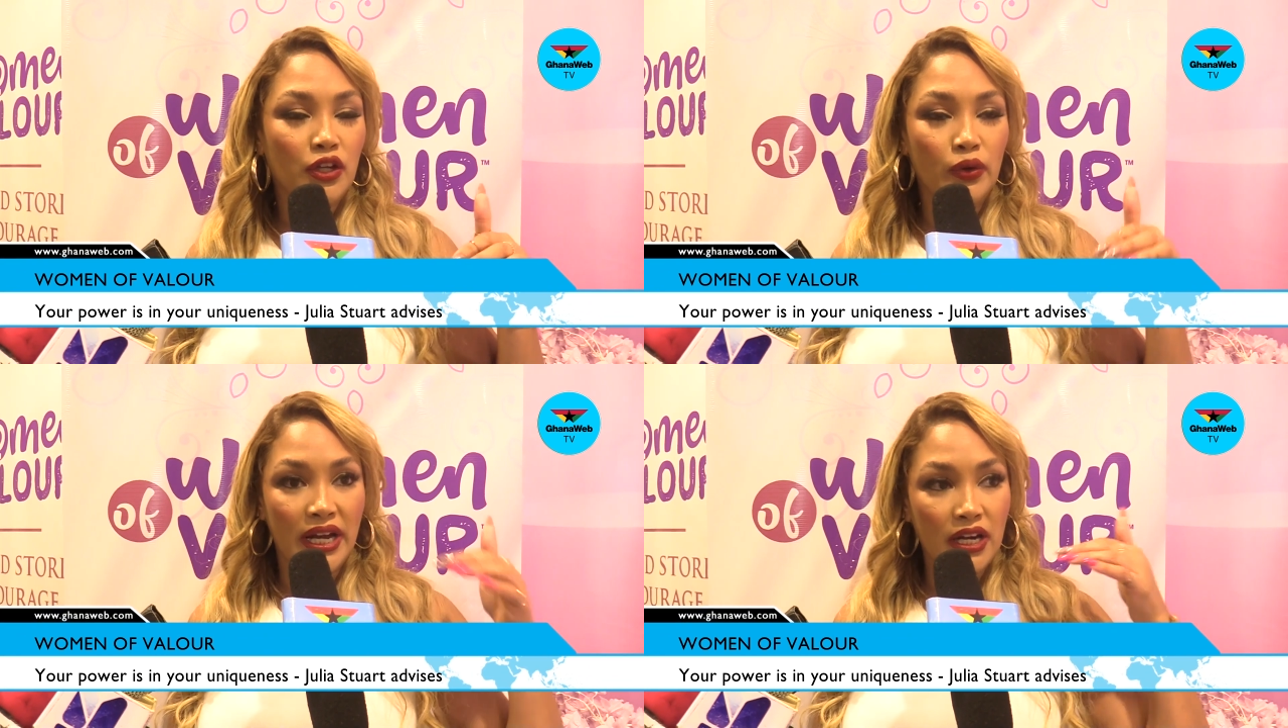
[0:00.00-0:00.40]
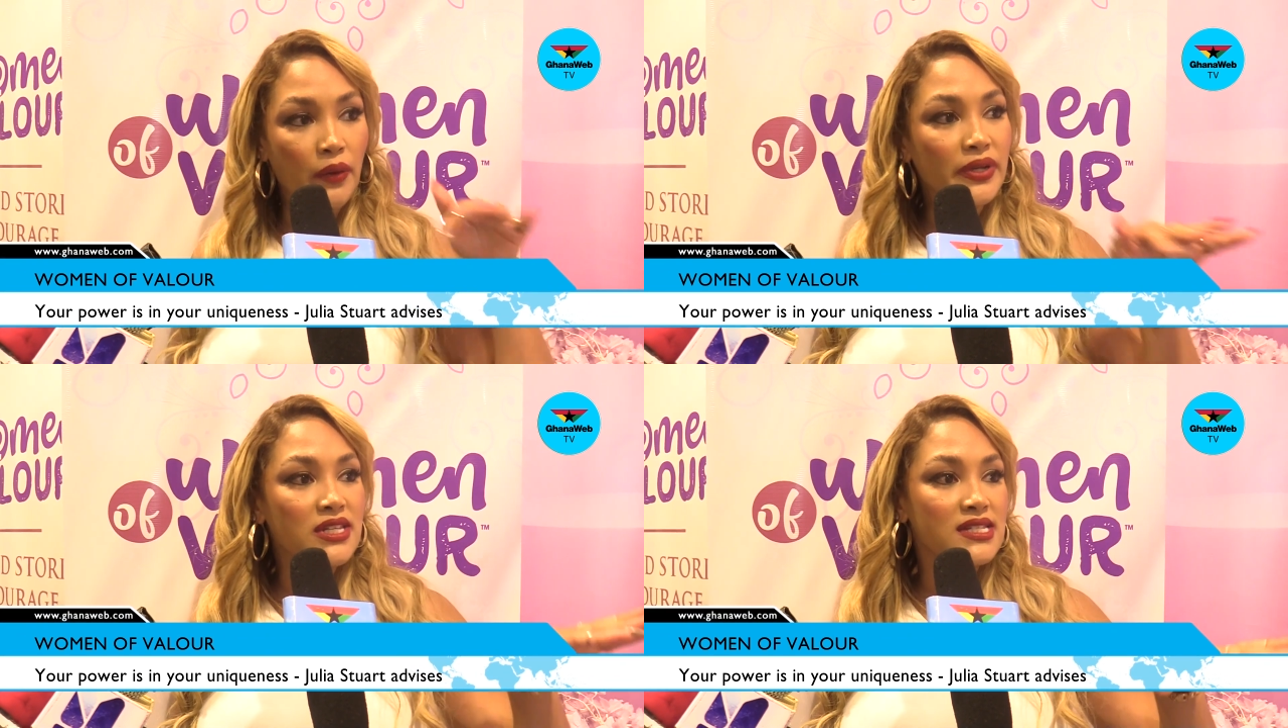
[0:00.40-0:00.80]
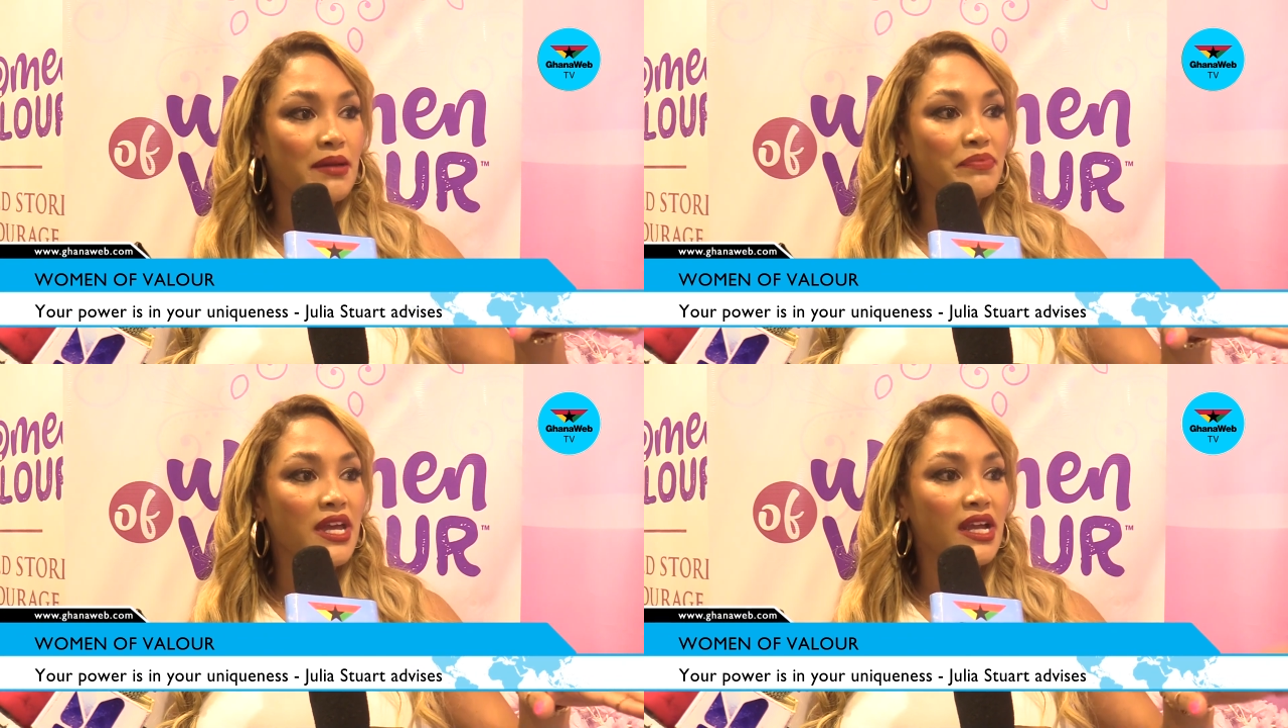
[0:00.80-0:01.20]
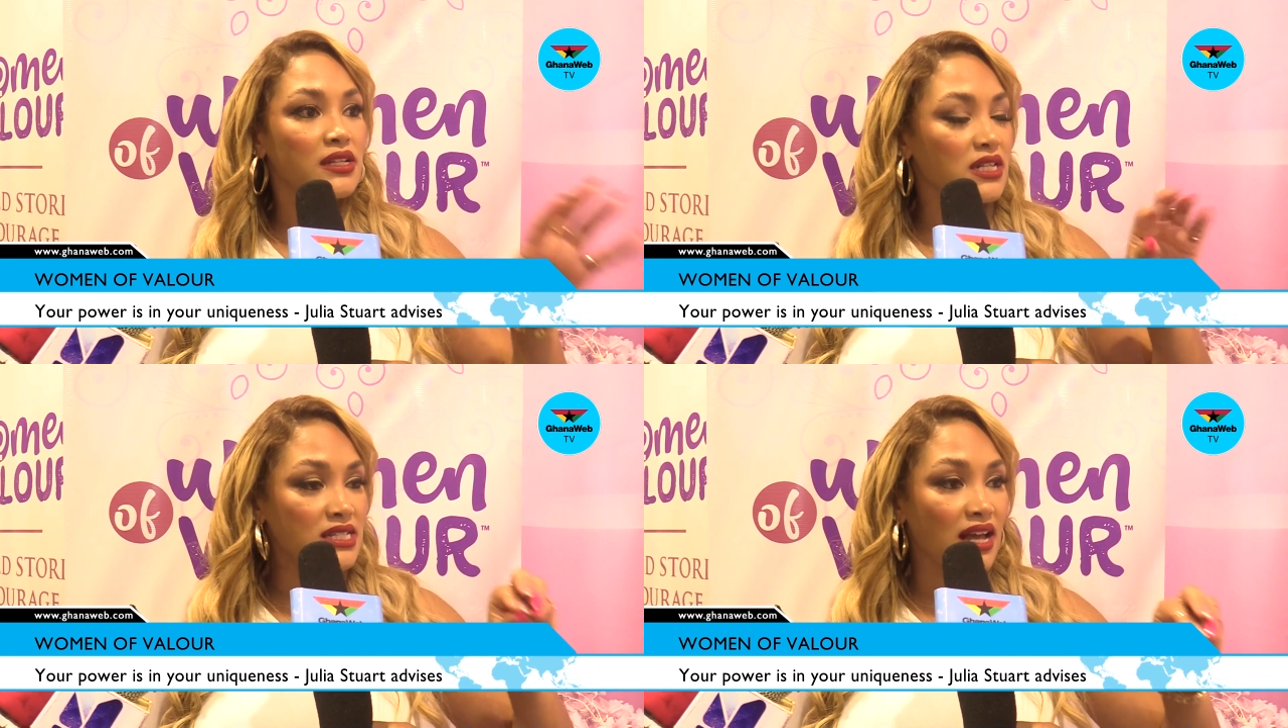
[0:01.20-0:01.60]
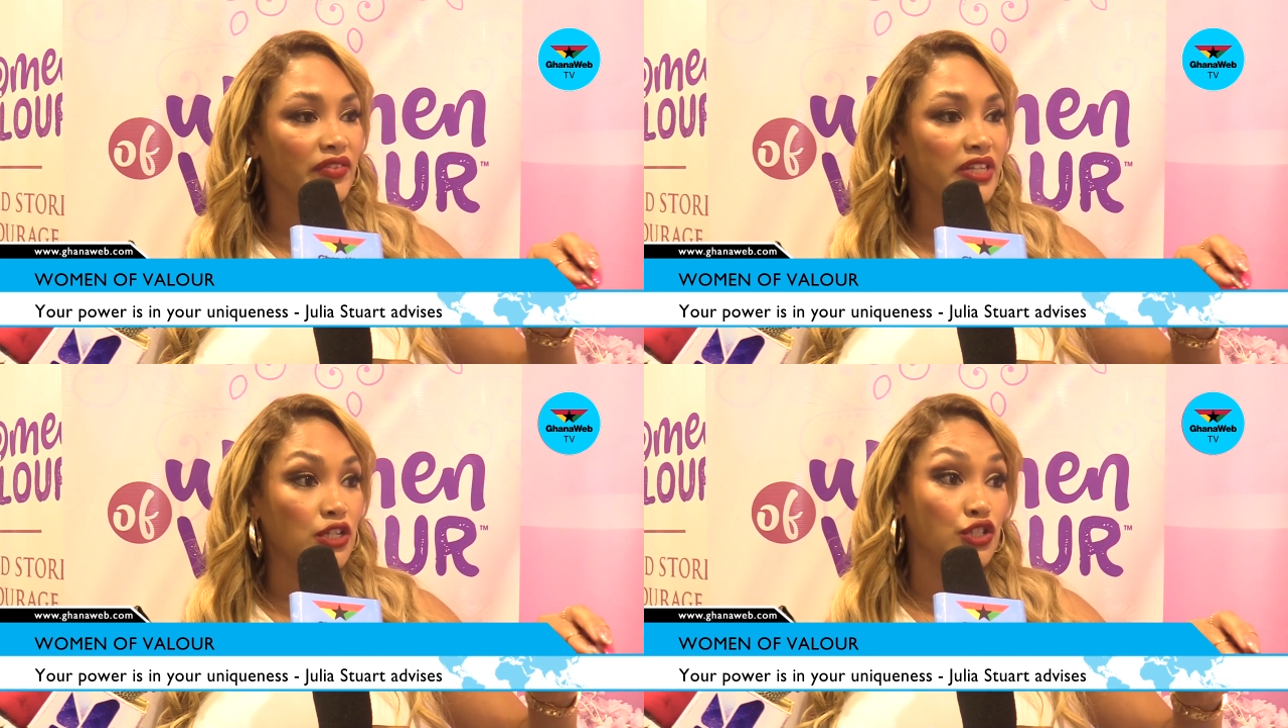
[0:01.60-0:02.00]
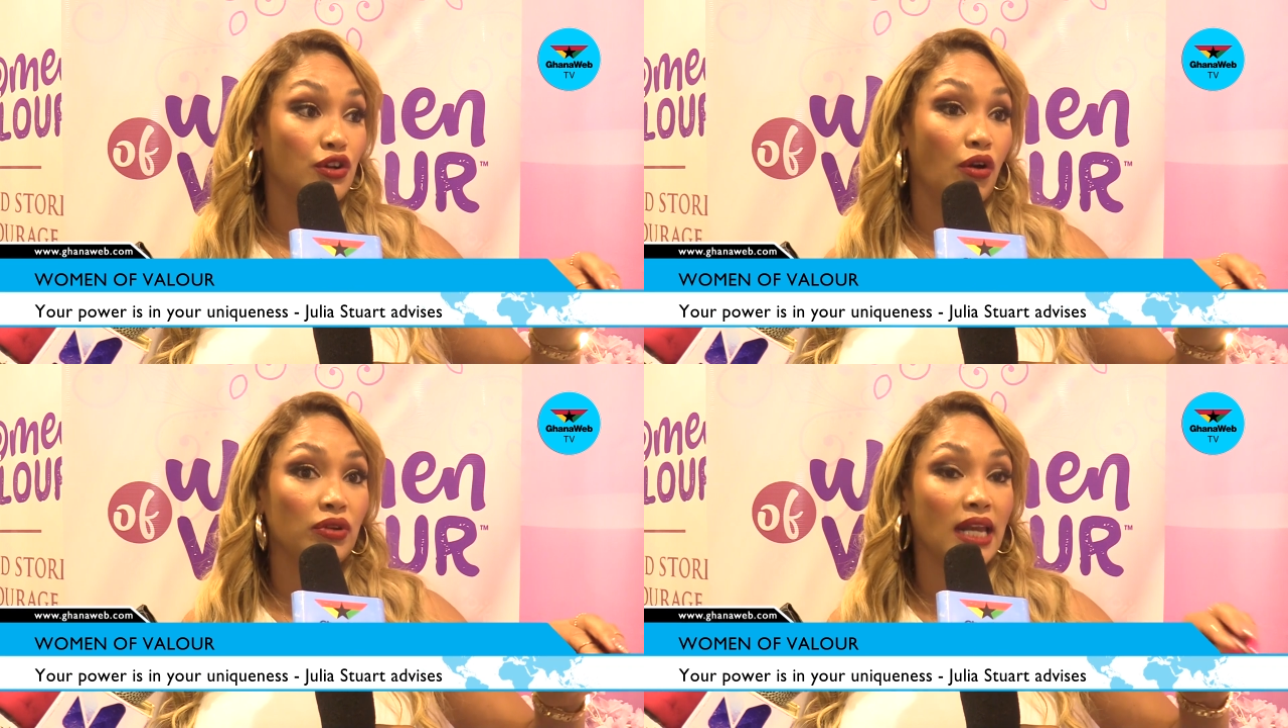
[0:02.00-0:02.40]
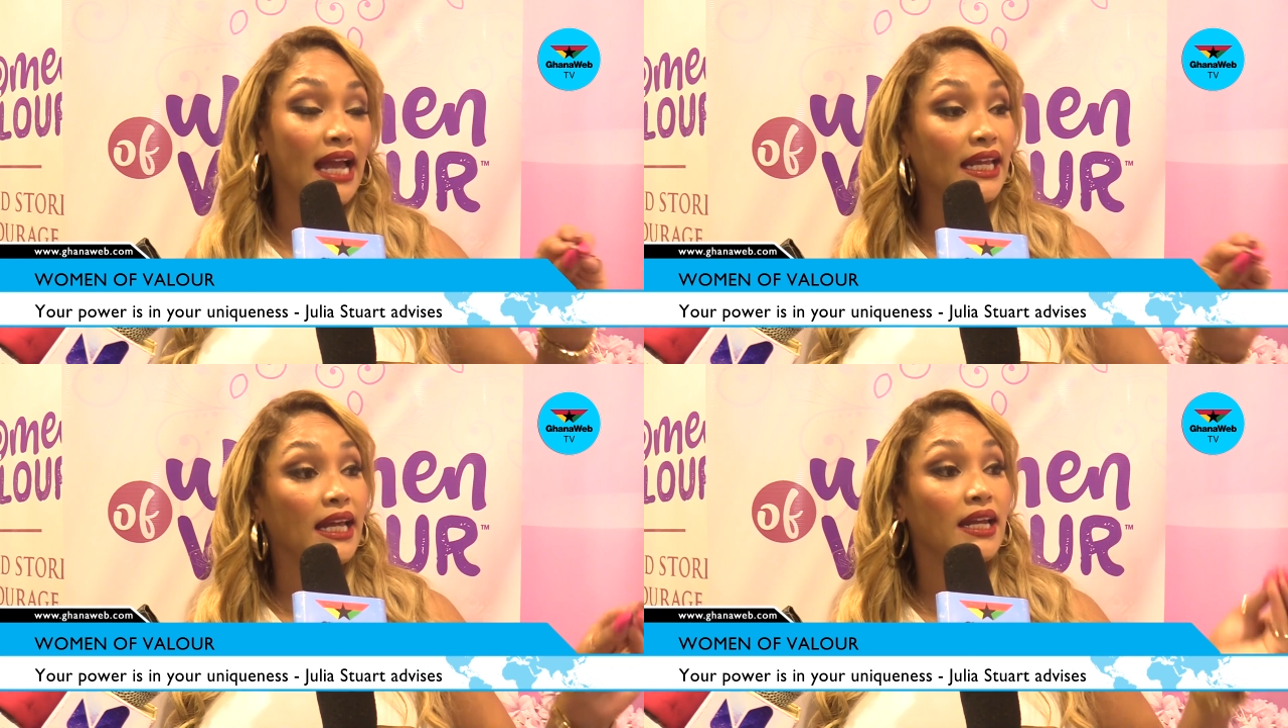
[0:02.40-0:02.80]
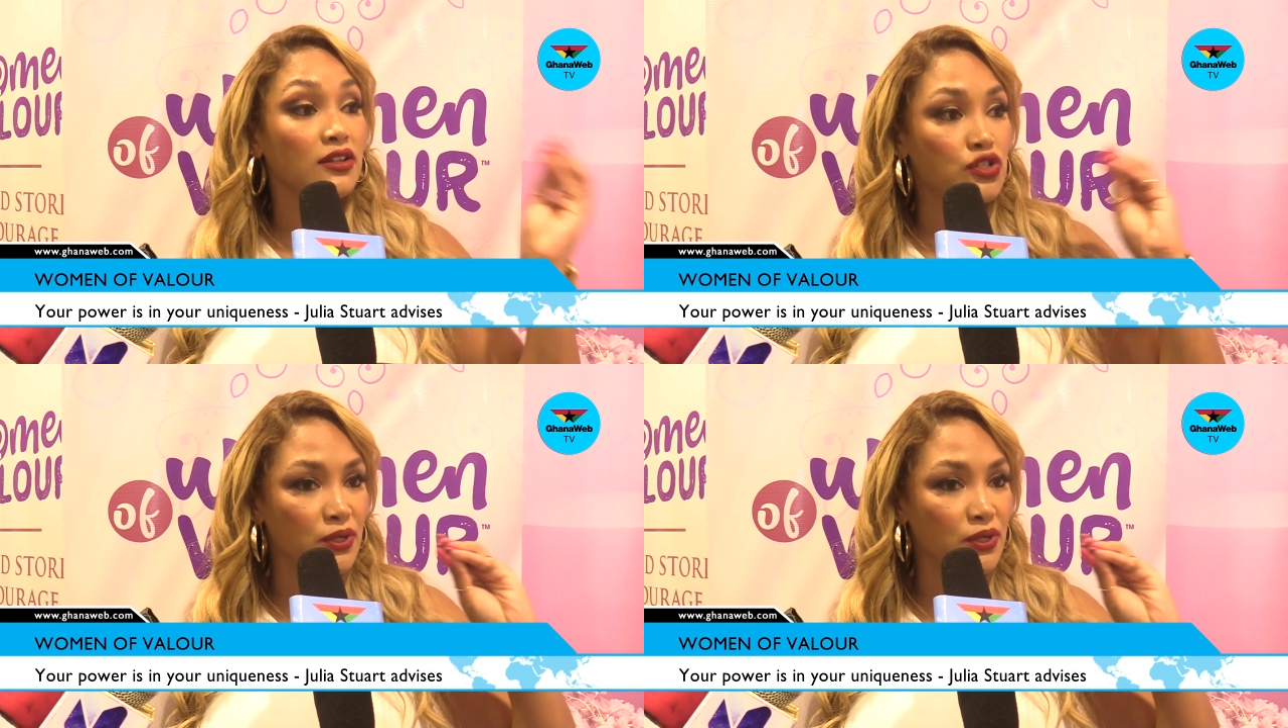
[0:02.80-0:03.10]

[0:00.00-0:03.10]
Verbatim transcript: You can go into something, discover that you don't like it and